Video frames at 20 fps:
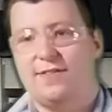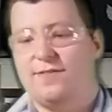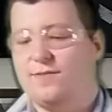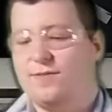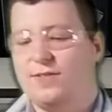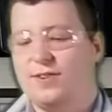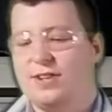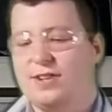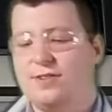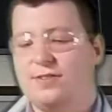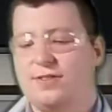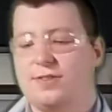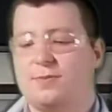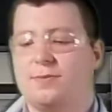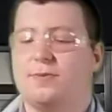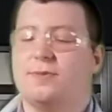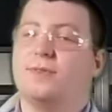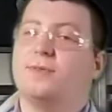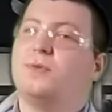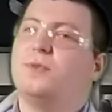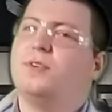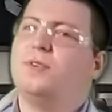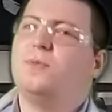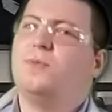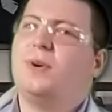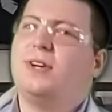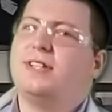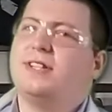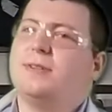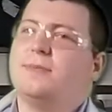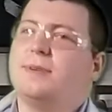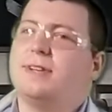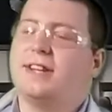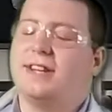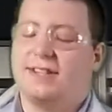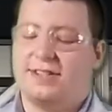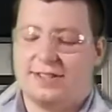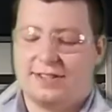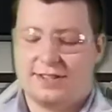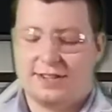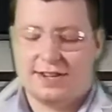reusable, you waste a bit less.